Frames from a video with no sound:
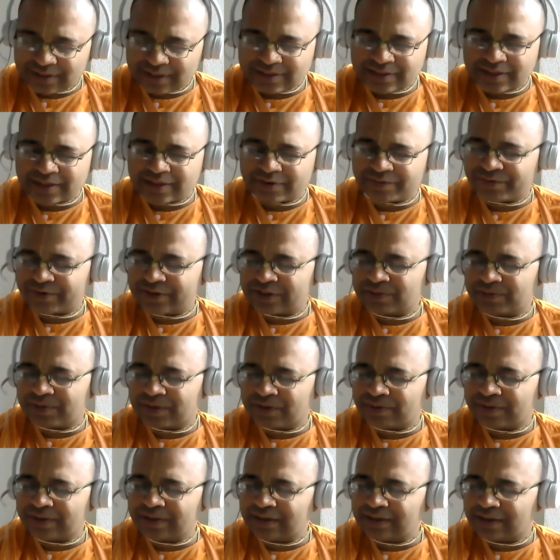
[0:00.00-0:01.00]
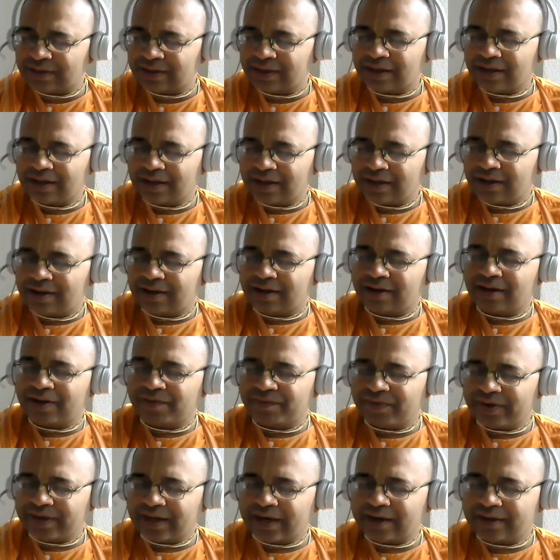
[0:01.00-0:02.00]
There is a difference between a
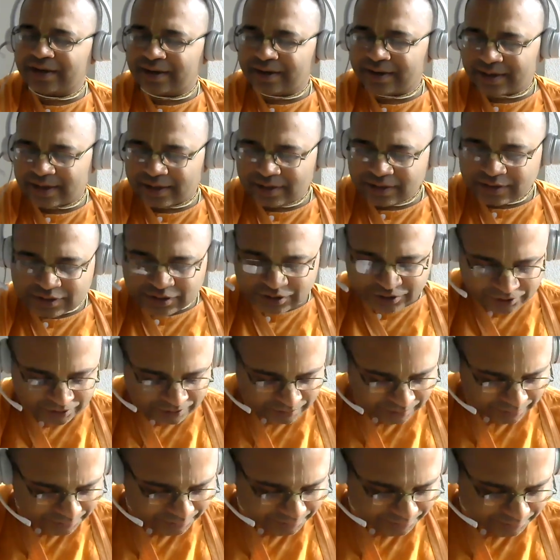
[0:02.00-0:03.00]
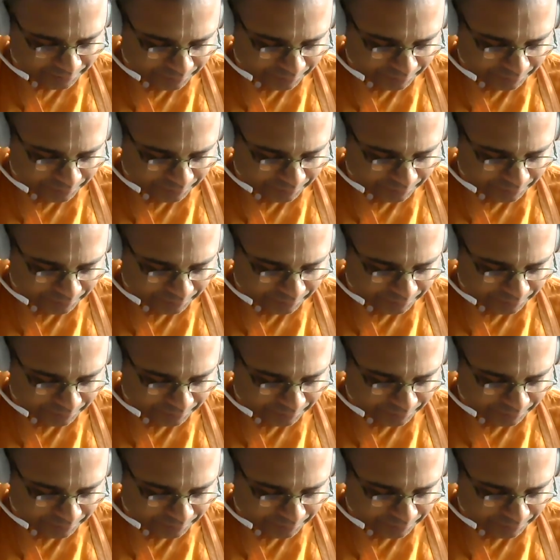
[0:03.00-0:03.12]
living entity and Krishna.